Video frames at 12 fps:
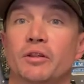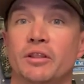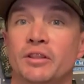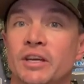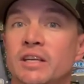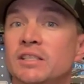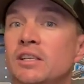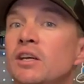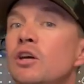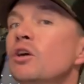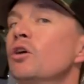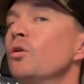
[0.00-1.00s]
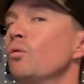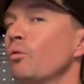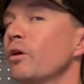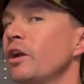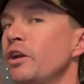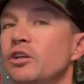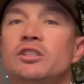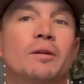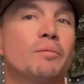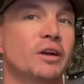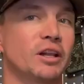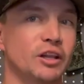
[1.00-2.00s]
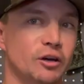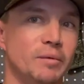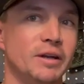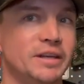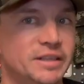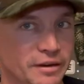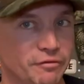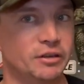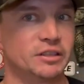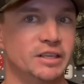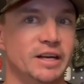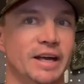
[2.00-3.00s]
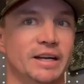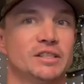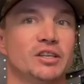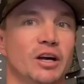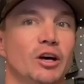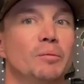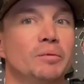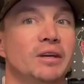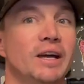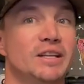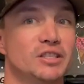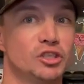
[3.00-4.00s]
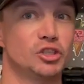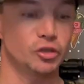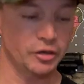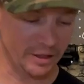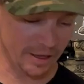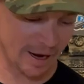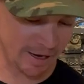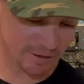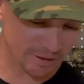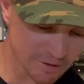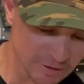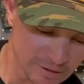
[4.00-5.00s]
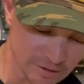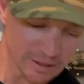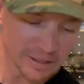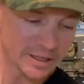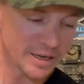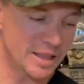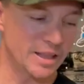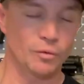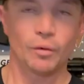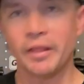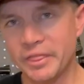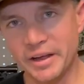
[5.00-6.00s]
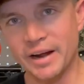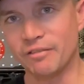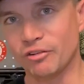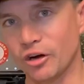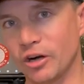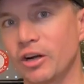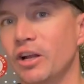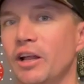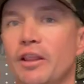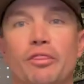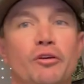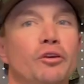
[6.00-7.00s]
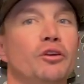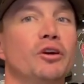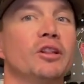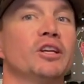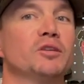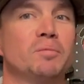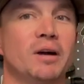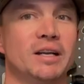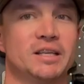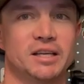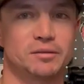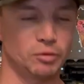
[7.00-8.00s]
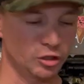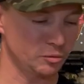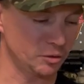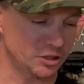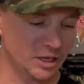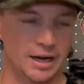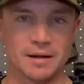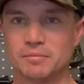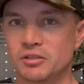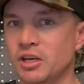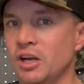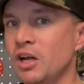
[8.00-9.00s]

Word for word: of these. We're gonna do something a little bit different today, so I hope you guys enjoy that. And then one thing I've learned through doing this process multiple times,